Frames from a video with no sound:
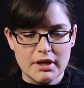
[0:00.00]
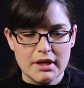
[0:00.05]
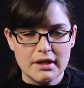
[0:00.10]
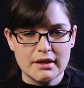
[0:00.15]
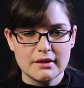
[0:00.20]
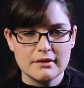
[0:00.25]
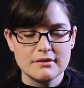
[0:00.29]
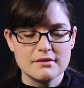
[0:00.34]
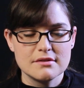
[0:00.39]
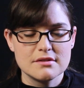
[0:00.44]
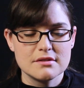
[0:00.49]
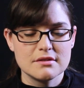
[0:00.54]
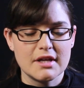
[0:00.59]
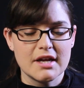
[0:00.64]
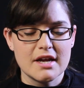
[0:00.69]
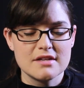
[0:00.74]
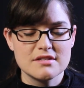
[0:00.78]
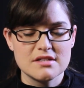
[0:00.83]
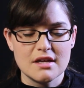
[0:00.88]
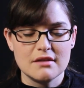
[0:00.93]
and
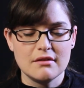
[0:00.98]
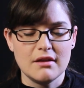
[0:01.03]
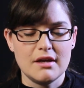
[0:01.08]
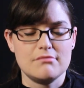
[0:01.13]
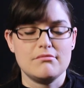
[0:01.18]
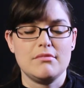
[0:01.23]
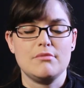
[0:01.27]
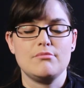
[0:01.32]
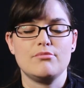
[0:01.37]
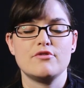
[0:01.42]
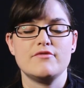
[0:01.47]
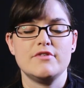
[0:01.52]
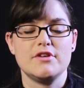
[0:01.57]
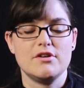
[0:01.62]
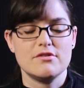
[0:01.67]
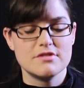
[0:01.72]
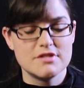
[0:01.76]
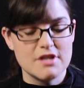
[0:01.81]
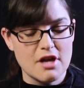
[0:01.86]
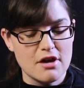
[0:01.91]
like I said, like improving
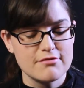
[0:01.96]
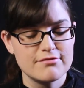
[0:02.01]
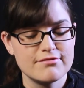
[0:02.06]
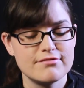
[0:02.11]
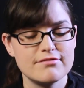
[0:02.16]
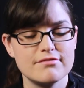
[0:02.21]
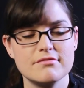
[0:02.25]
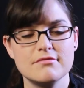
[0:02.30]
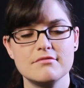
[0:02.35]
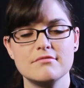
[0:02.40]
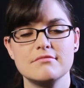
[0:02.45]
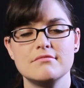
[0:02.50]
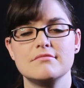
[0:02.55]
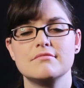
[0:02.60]
yourself,